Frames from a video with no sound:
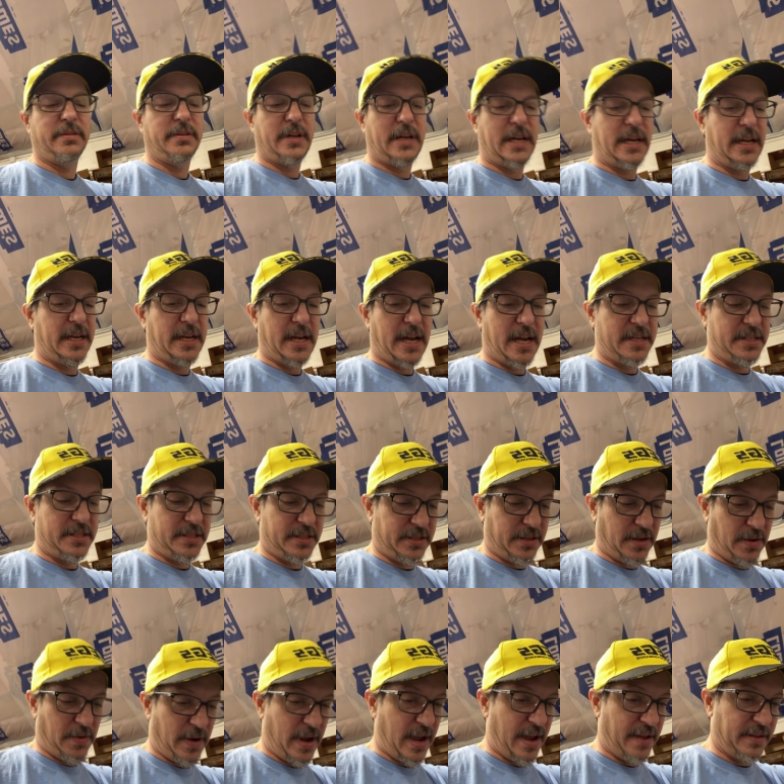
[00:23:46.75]
I just
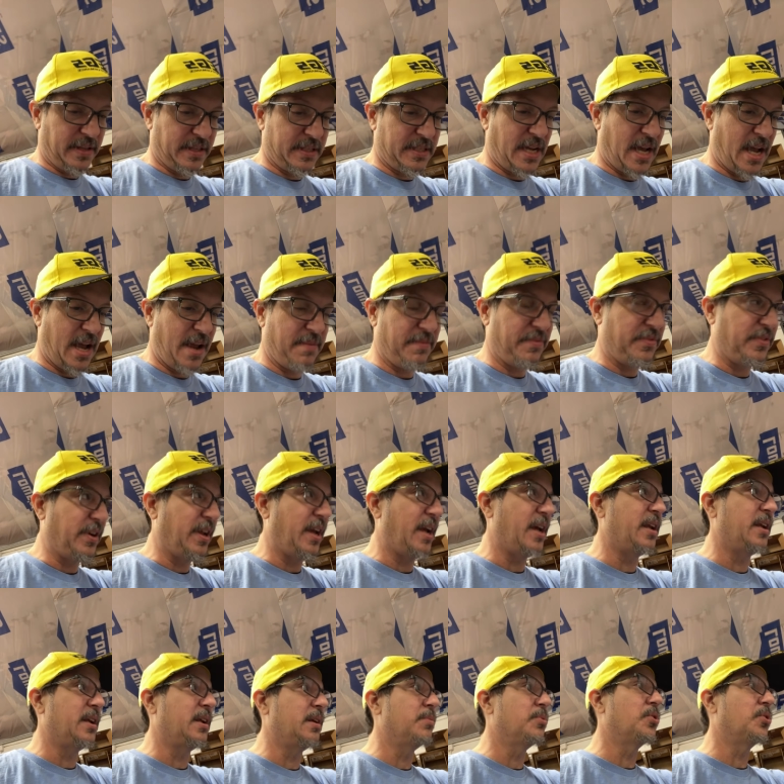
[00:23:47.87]
don't have the time for that
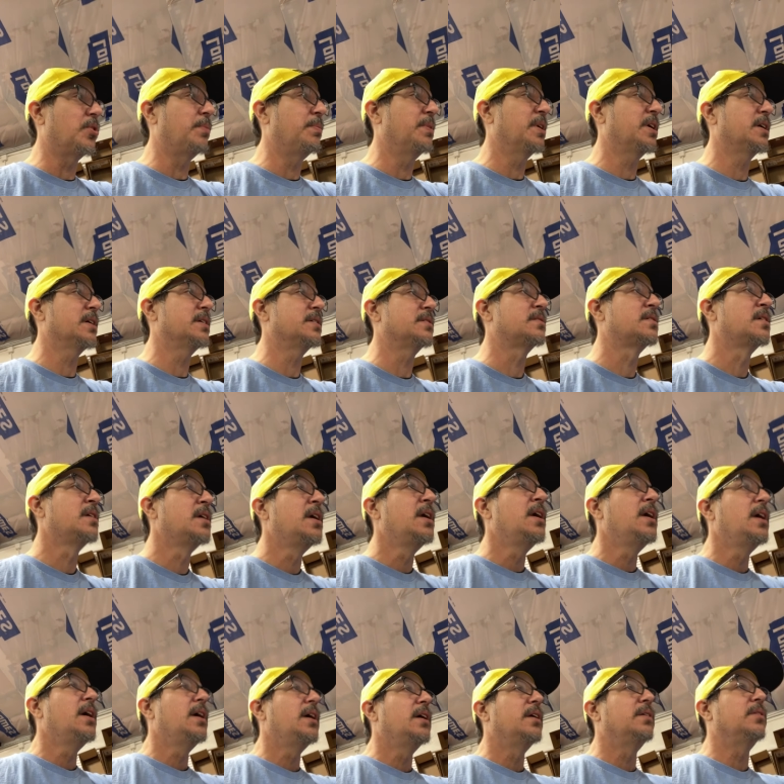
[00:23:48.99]
anymore, because
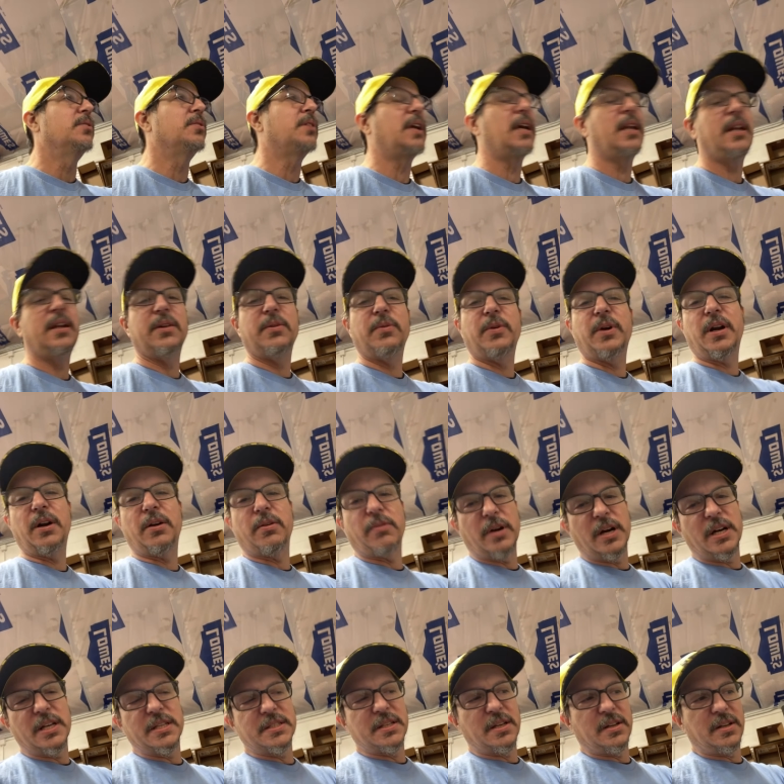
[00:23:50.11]
you'll get it to where it
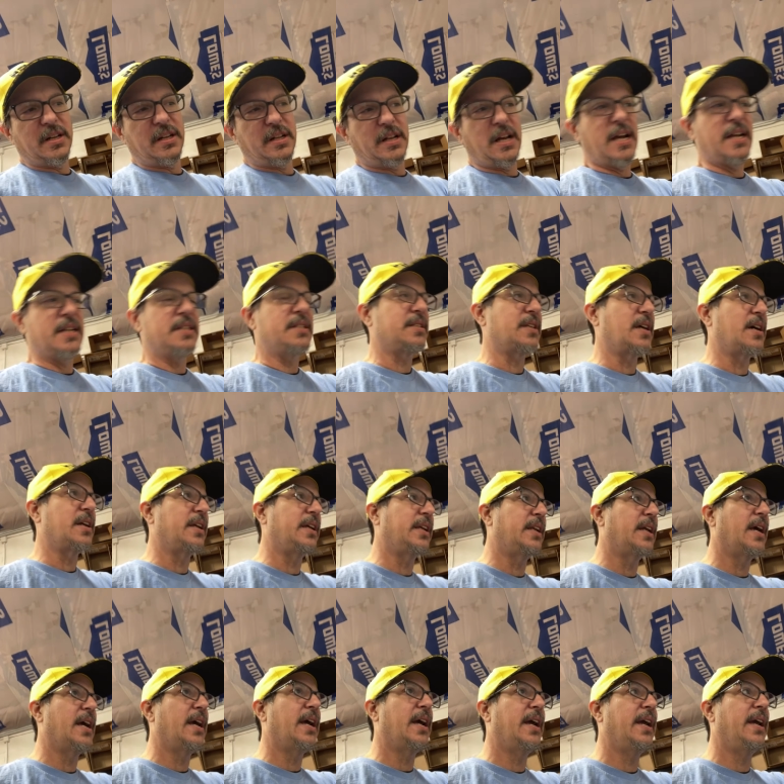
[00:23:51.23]
runs on a nice sunny
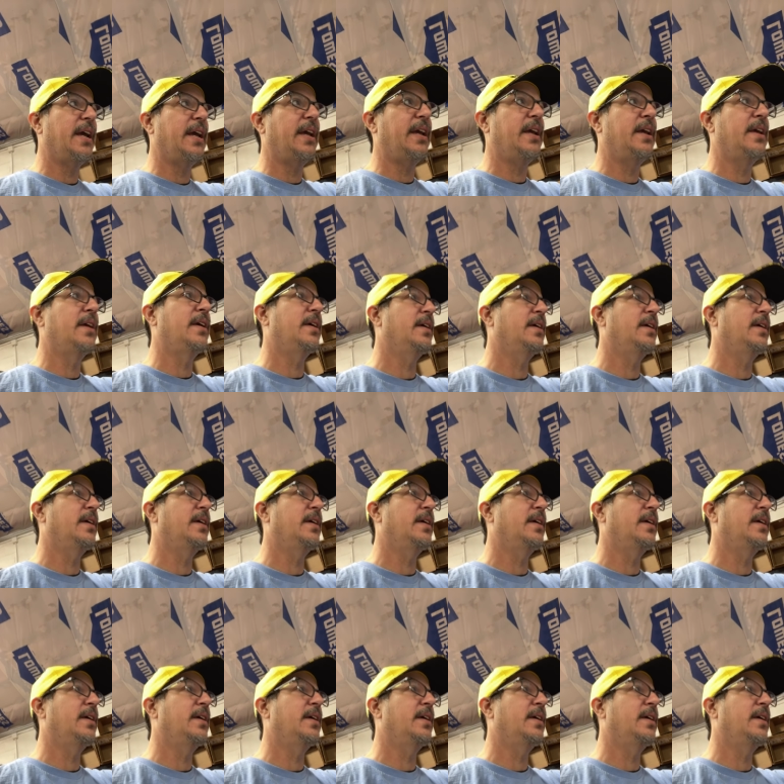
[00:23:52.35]
day,